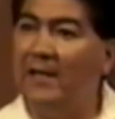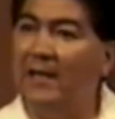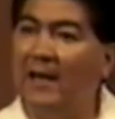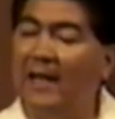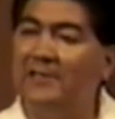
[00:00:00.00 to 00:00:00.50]
And
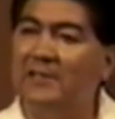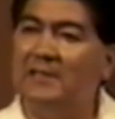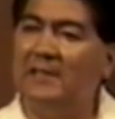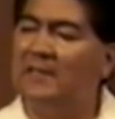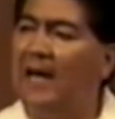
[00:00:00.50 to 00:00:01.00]
Elijah
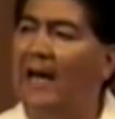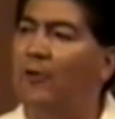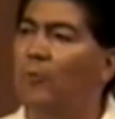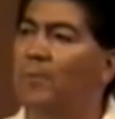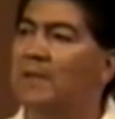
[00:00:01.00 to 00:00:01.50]
says, God,
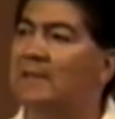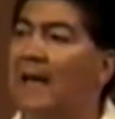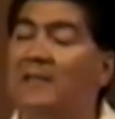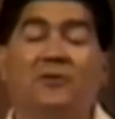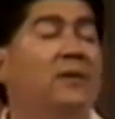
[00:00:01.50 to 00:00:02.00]
open his
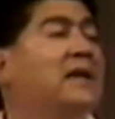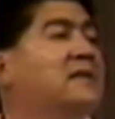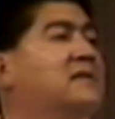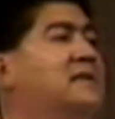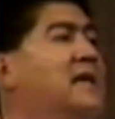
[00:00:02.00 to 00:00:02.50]
eyes so he
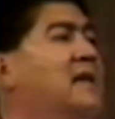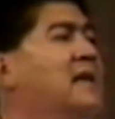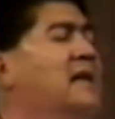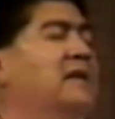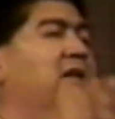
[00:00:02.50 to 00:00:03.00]
can see
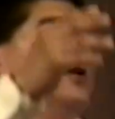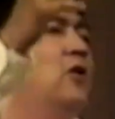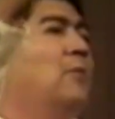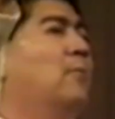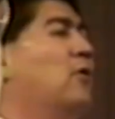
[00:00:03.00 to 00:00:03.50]
that
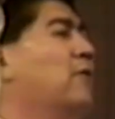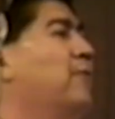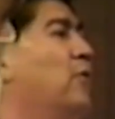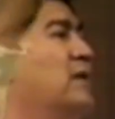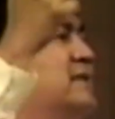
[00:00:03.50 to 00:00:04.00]
there are more
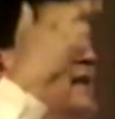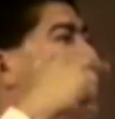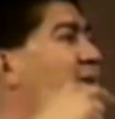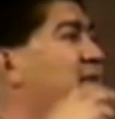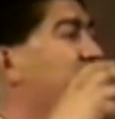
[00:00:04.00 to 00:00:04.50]
for us than
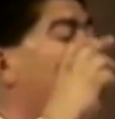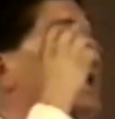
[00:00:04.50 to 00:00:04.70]
against us.